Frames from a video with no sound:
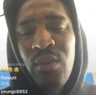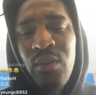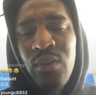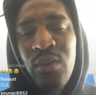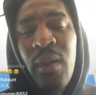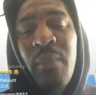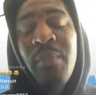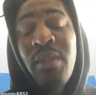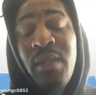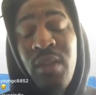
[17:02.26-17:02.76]

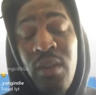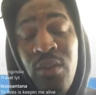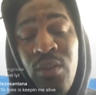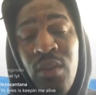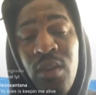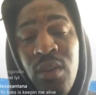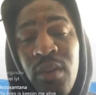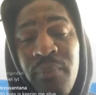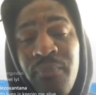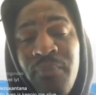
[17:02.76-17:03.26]
I'm going to tell you,
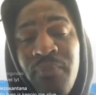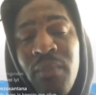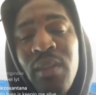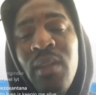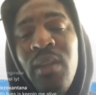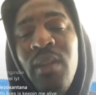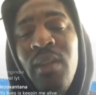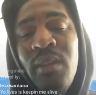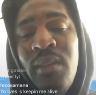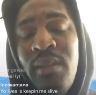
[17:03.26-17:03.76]
look,
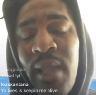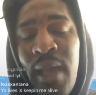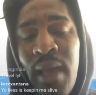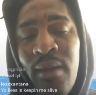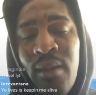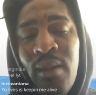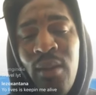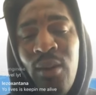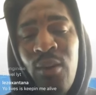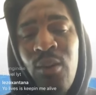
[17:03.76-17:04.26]

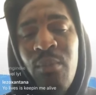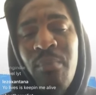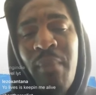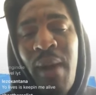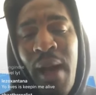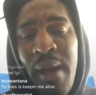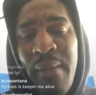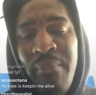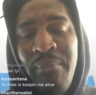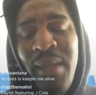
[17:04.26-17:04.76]
download
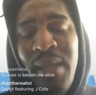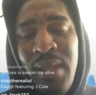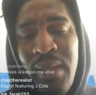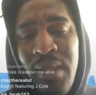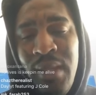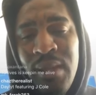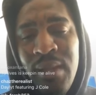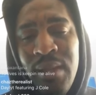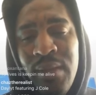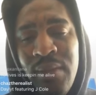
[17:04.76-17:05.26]
My
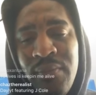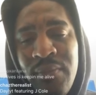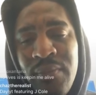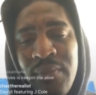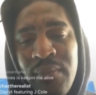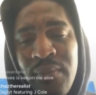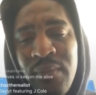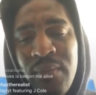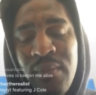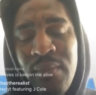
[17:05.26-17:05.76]
Media,
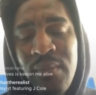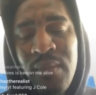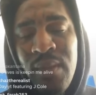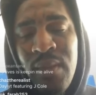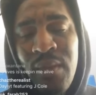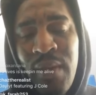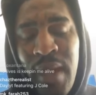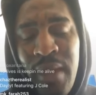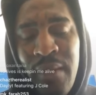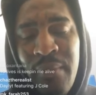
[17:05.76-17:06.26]

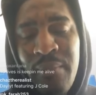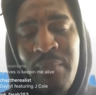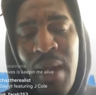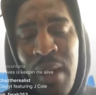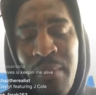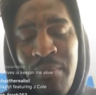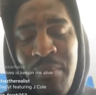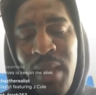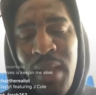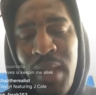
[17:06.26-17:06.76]
right? My
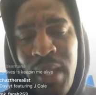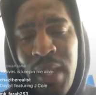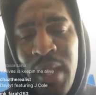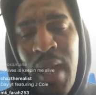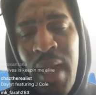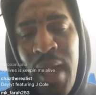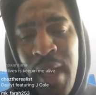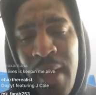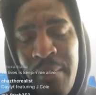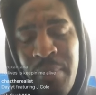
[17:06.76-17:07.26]
Media
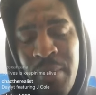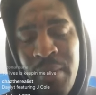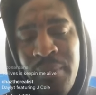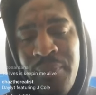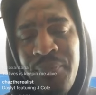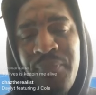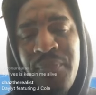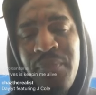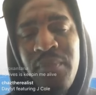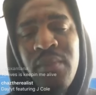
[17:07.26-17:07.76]
app,
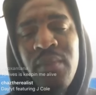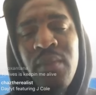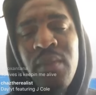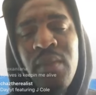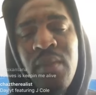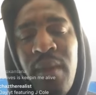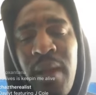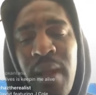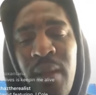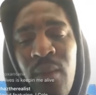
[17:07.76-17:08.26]

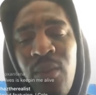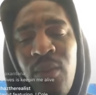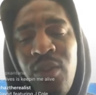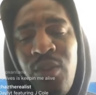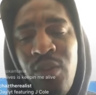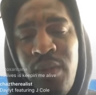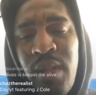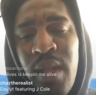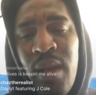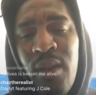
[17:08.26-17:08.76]
right? Once
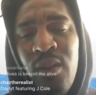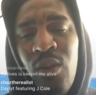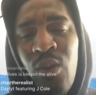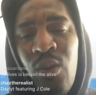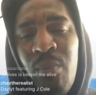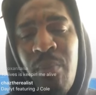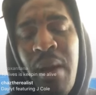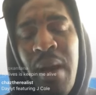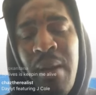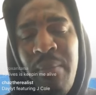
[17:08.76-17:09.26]
you download
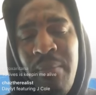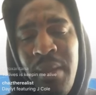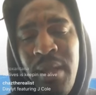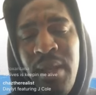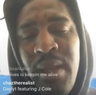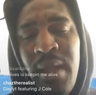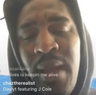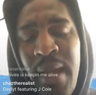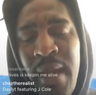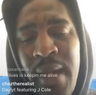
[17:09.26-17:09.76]
My
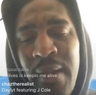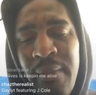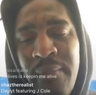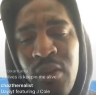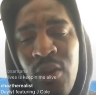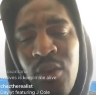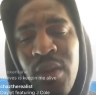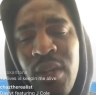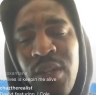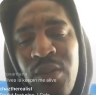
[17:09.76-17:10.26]
Media app,
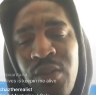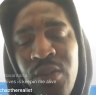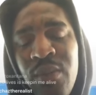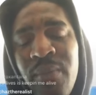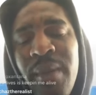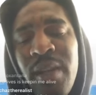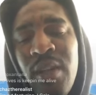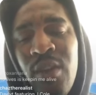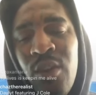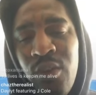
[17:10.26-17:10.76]
go get you,
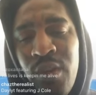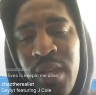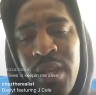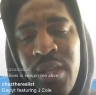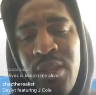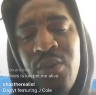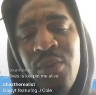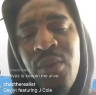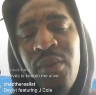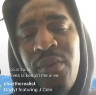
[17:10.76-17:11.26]
go
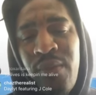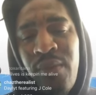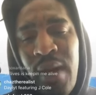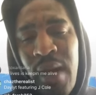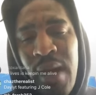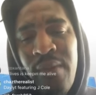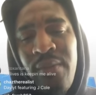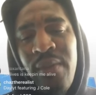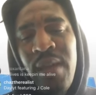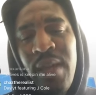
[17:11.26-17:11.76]
get you a
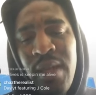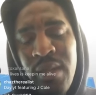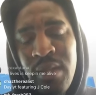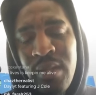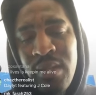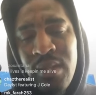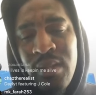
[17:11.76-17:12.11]
5S,